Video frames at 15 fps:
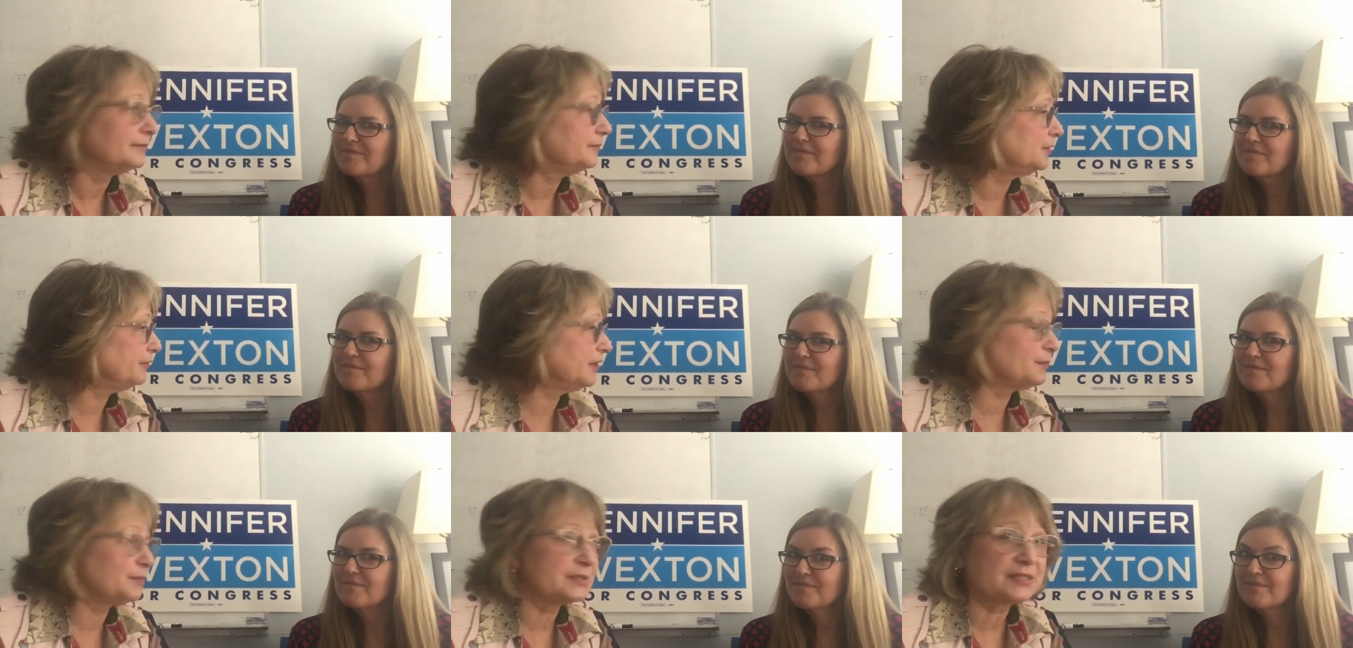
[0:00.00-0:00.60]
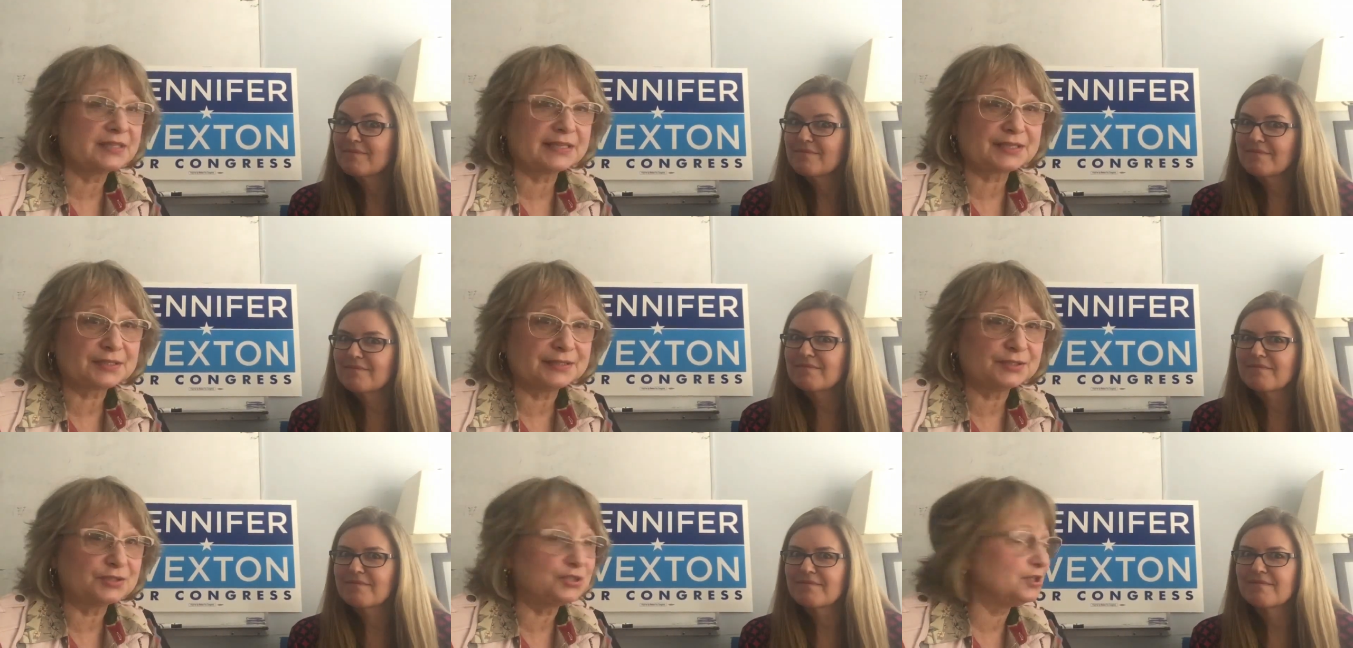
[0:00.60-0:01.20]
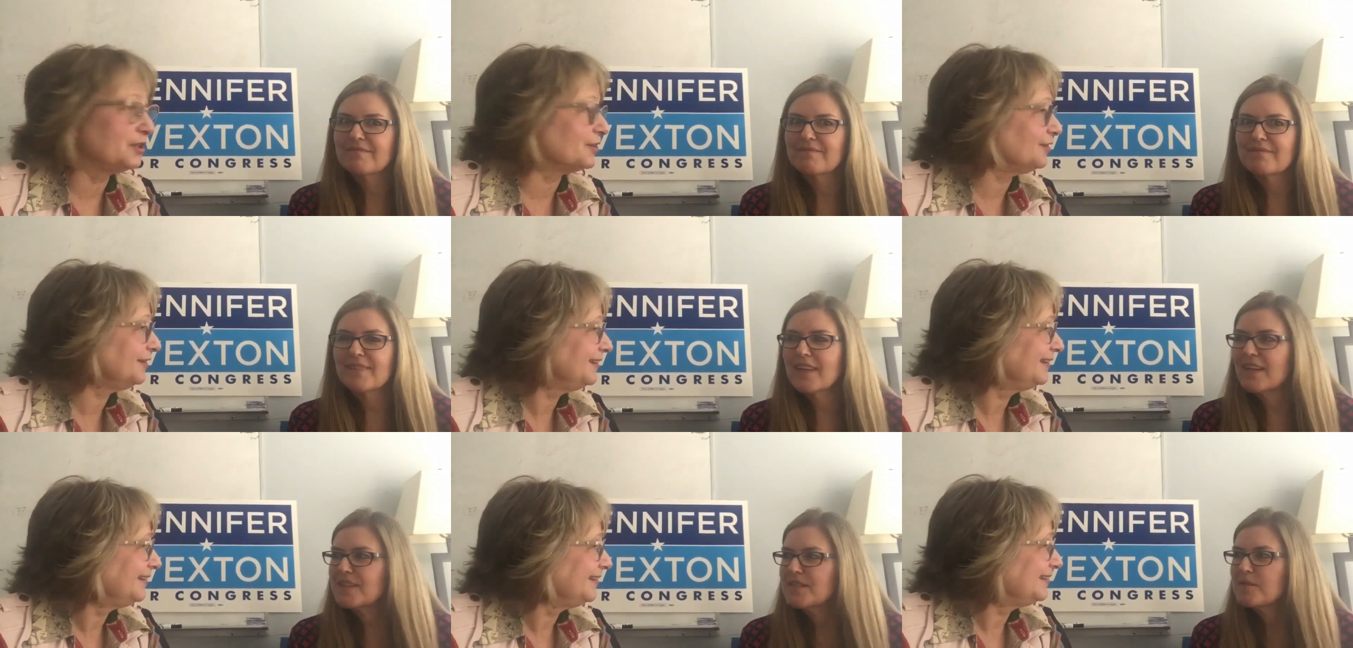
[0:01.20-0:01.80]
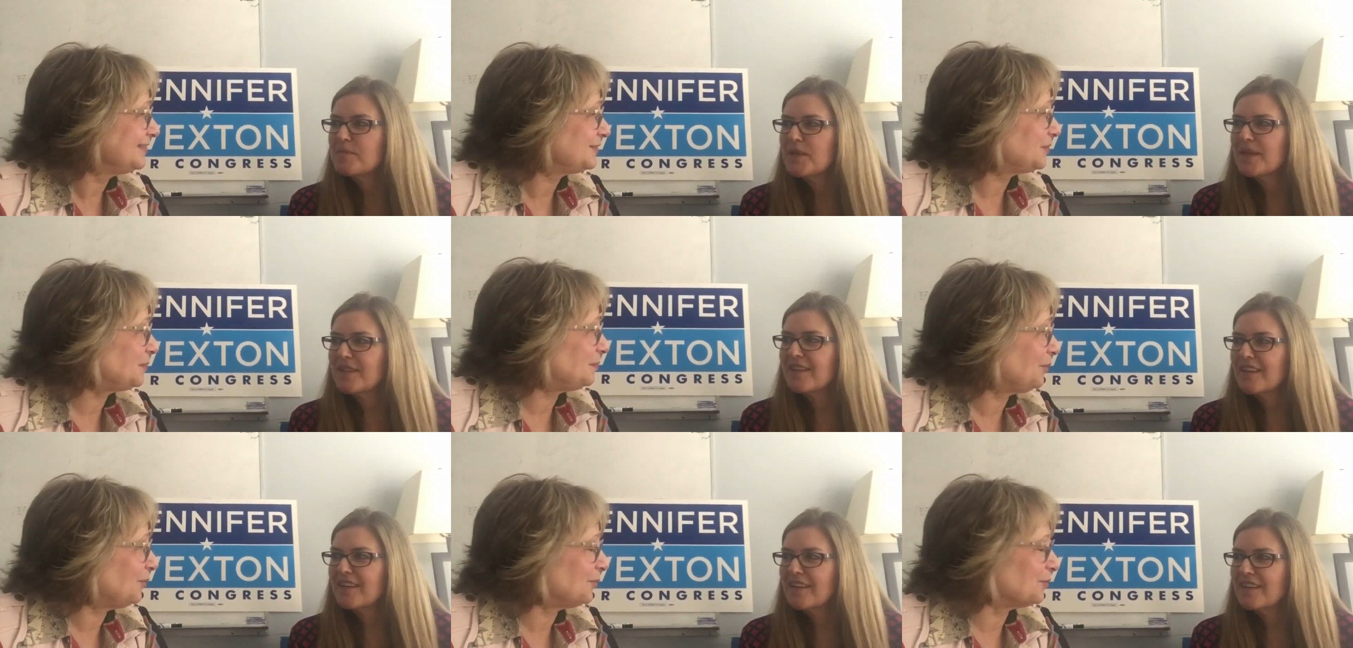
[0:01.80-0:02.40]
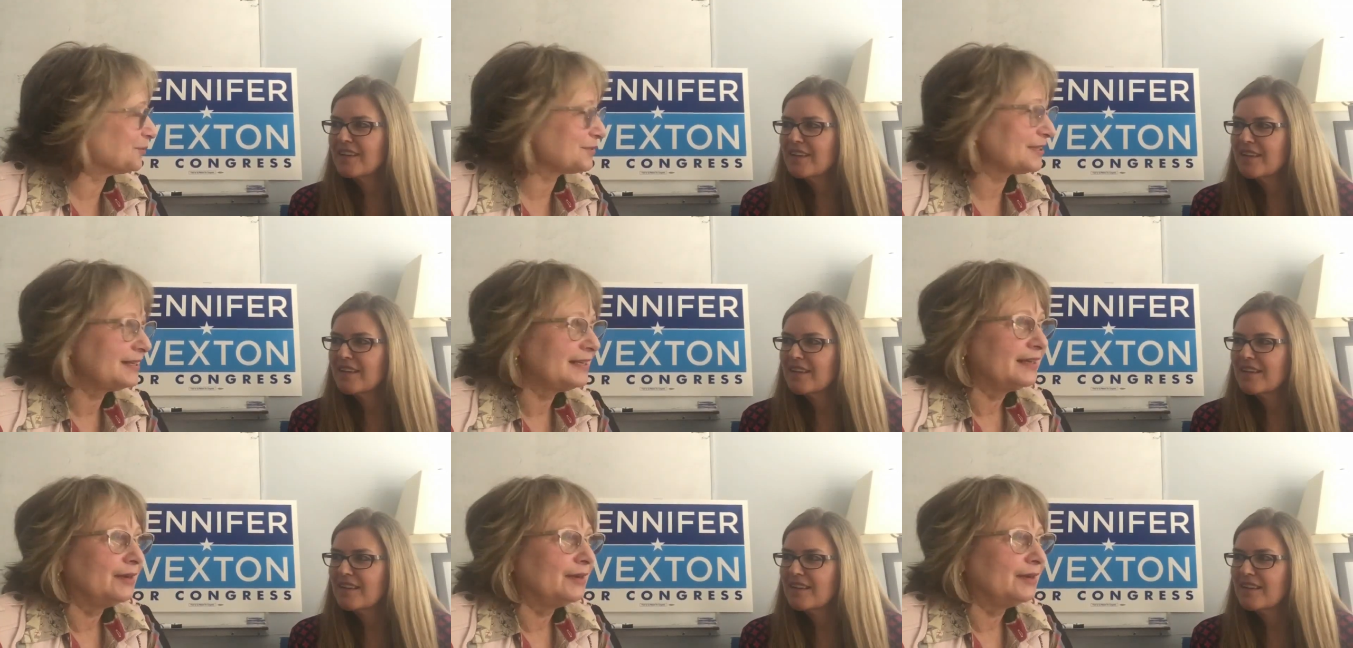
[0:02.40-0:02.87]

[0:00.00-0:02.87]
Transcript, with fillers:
Speaker 1: November 6th this year to the thing. polls?